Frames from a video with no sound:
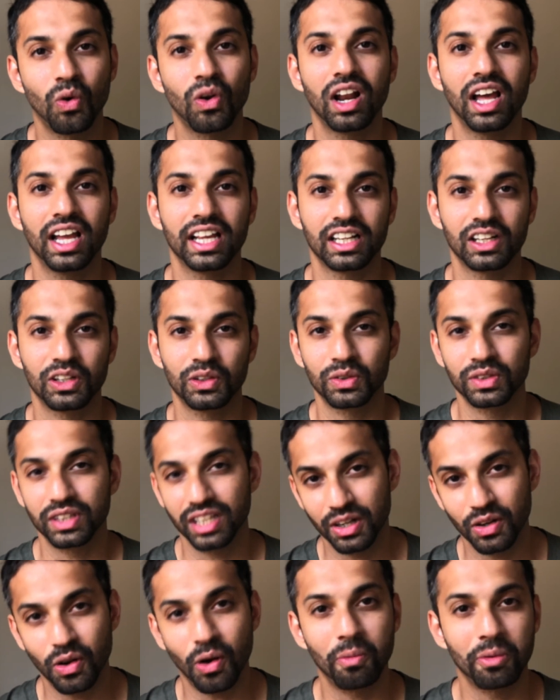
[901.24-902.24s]
likelihood
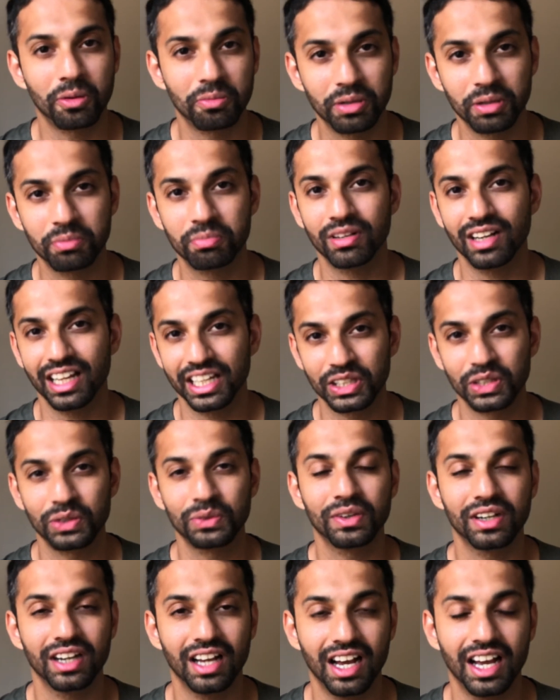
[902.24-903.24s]
that normal people like
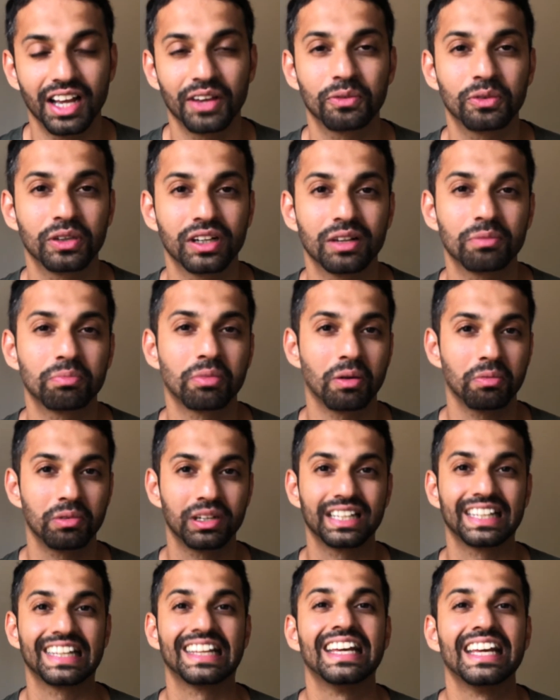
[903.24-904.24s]
you and I will
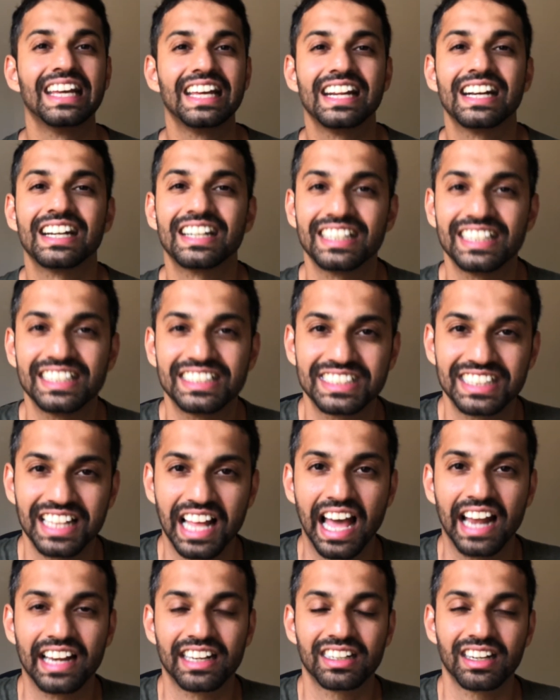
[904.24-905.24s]
probably reach
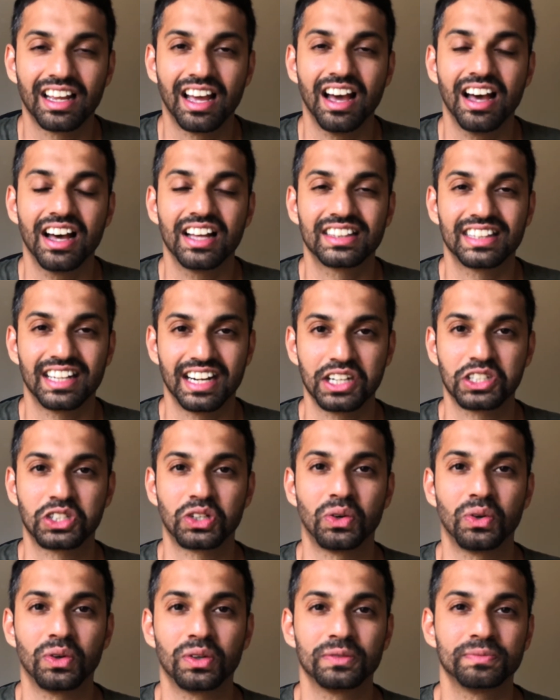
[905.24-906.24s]
that
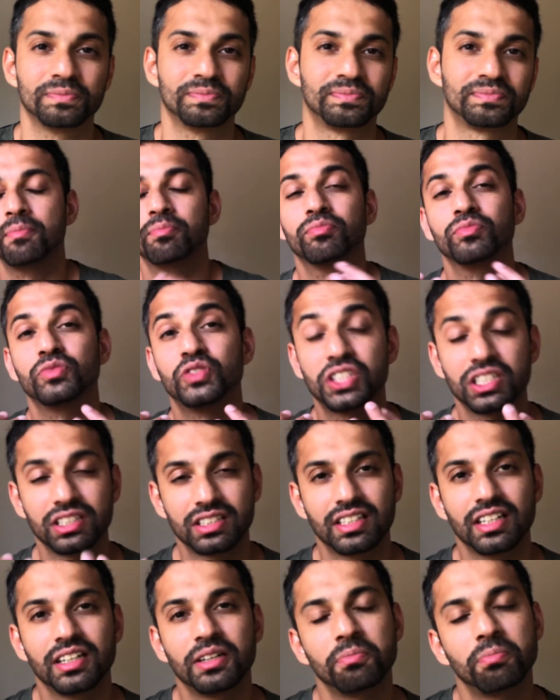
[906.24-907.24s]
threshold.
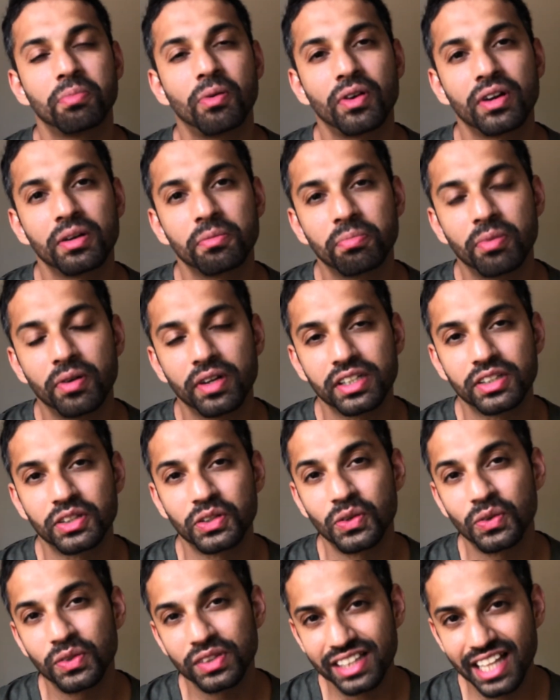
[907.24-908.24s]
Just an important point to
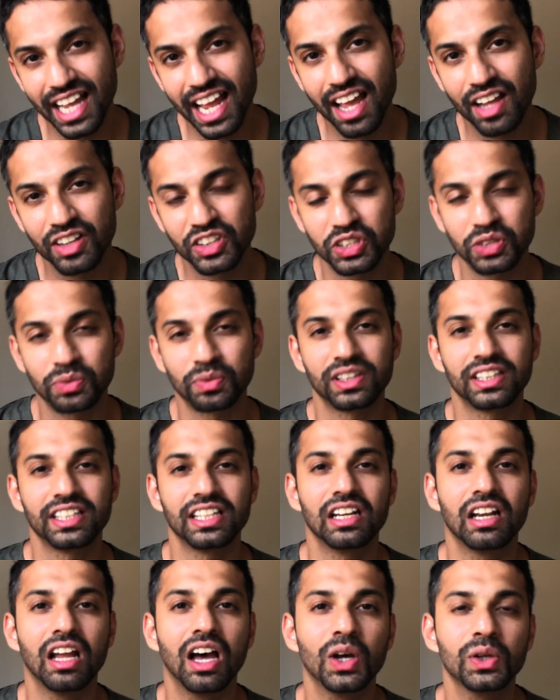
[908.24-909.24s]
note there, just with
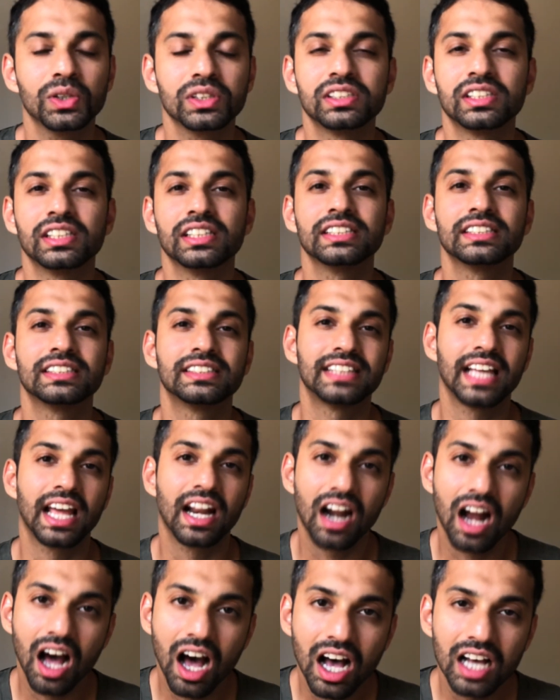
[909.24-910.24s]
the allowances,
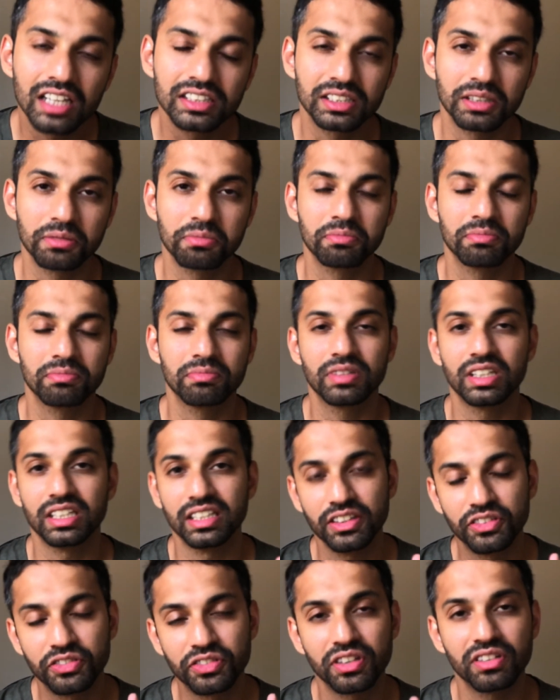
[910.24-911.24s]
there are some
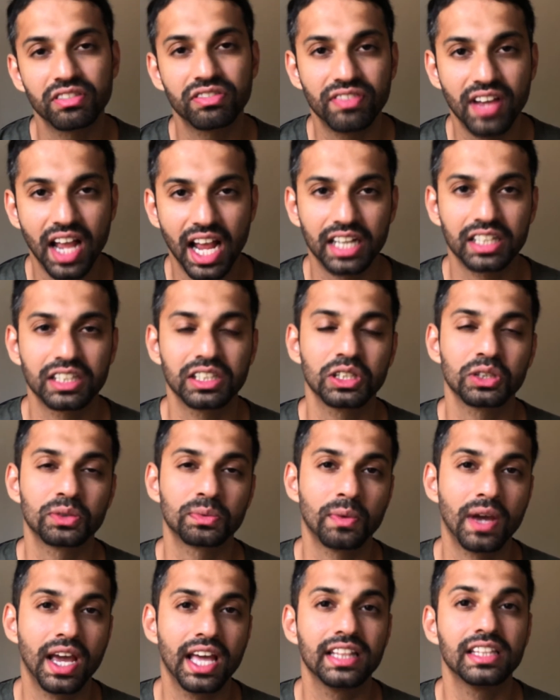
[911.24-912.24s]
different factors
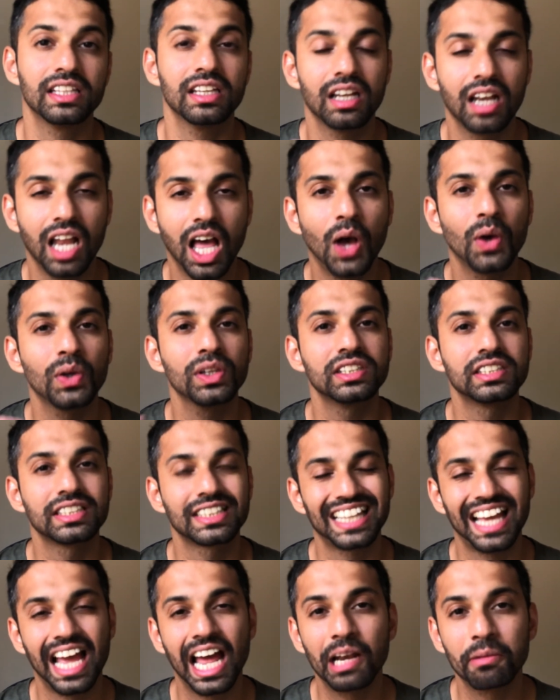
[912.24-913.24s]
where the allowance
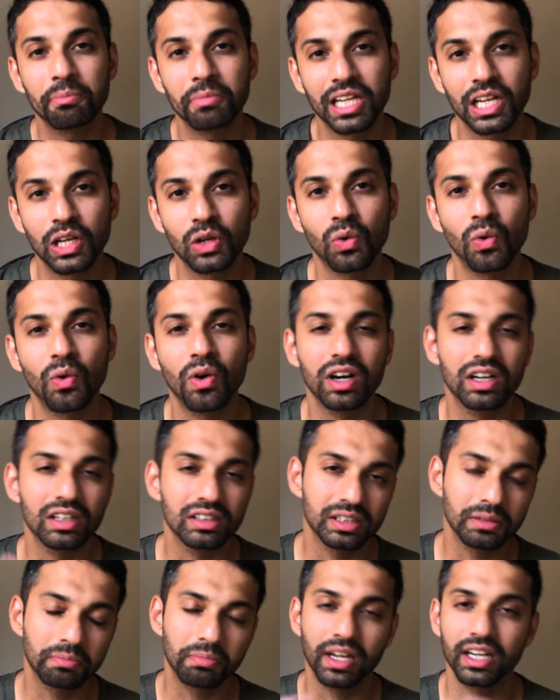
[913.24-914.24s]
can be lower
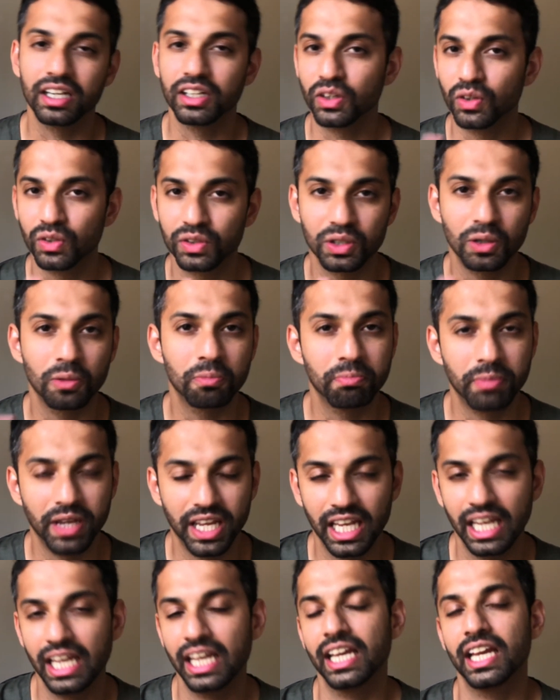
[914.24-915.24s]
depending on your
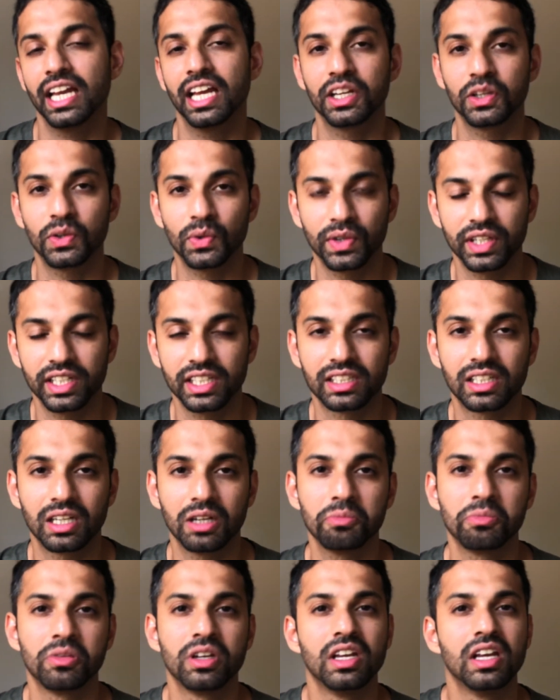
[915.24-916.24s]
pay and your
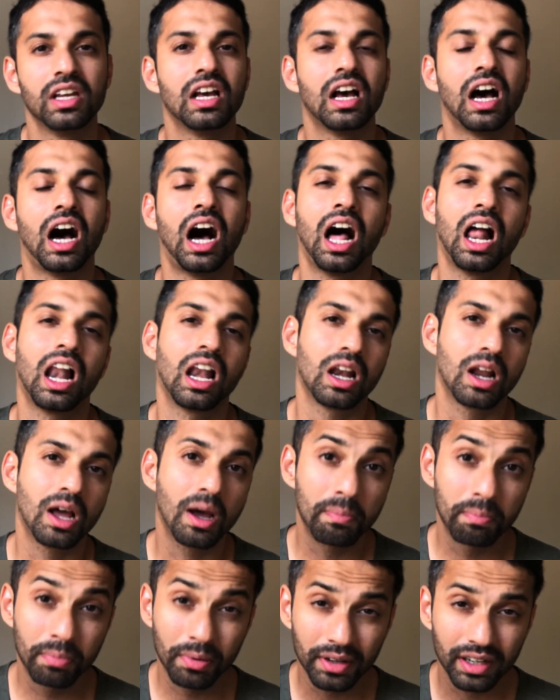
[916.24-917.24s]
income.
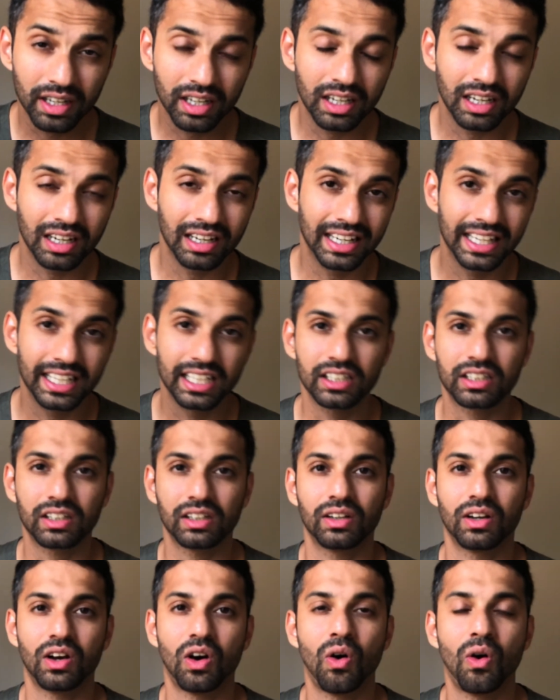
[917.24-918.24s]
I'll put a link
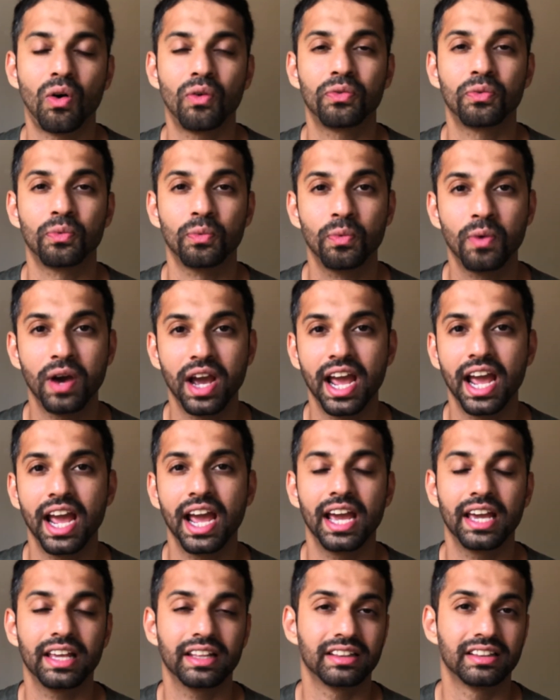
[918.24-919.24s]
of
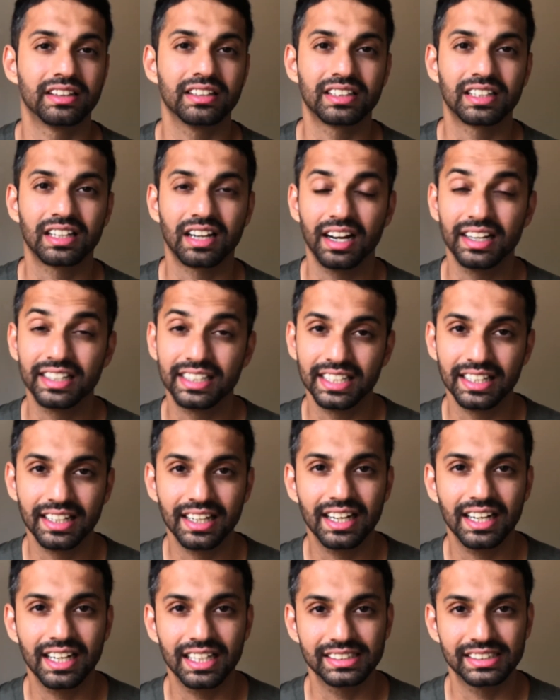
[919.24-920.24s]
where the
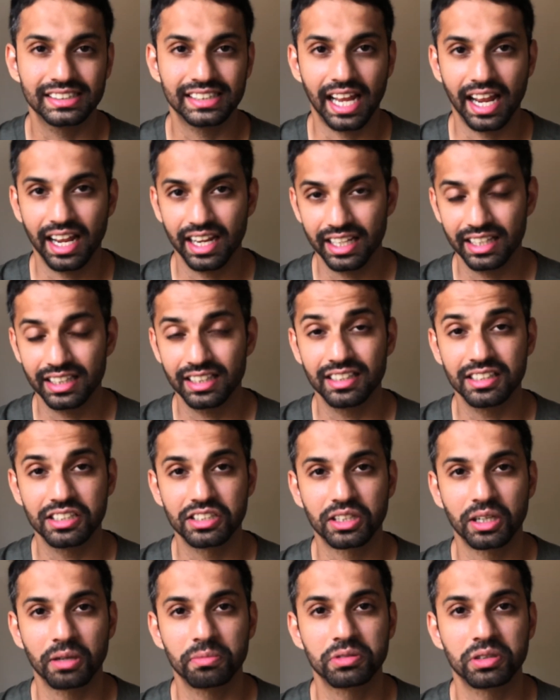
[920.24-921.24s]
criteria are set in the
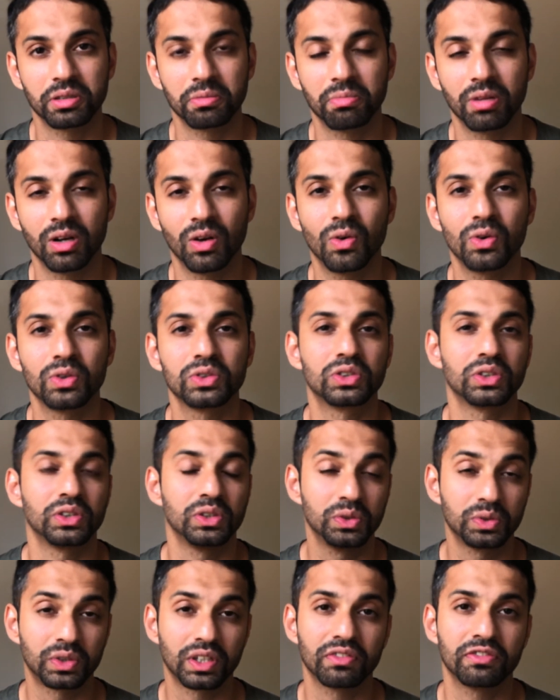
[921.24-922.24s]
description below, so
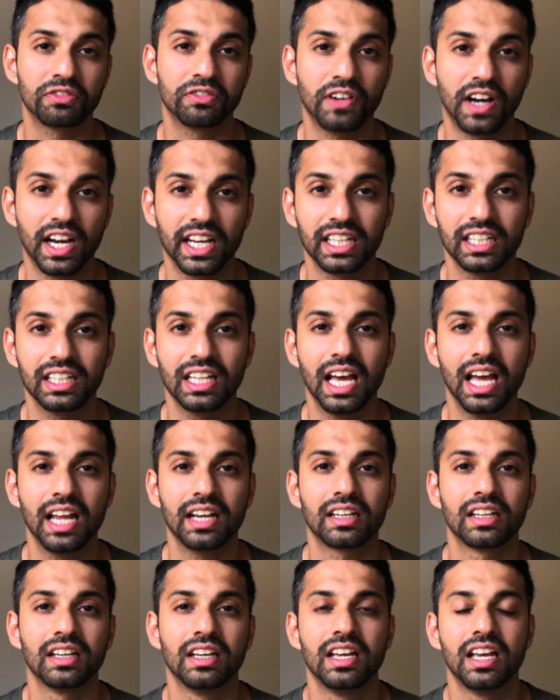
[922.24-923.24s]
you can find
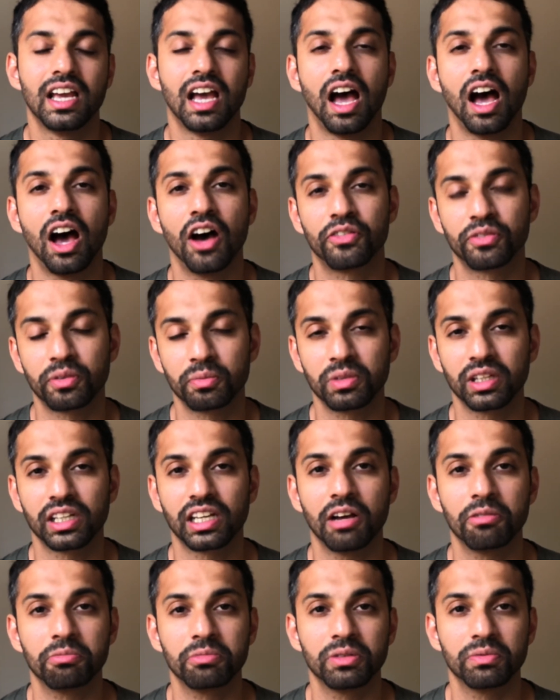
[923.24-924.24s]
that from the
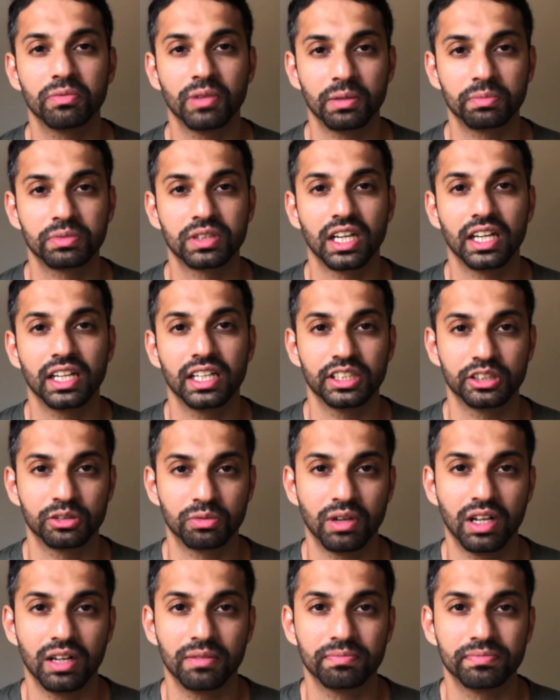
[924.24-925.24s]
government website as
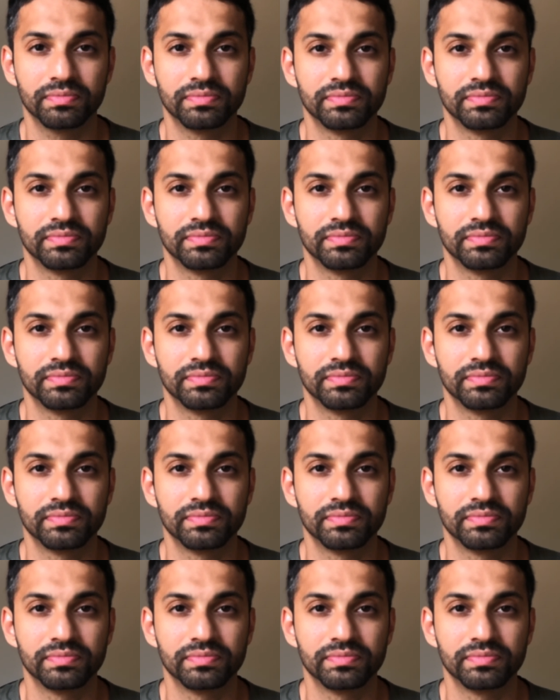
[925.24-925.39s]
well.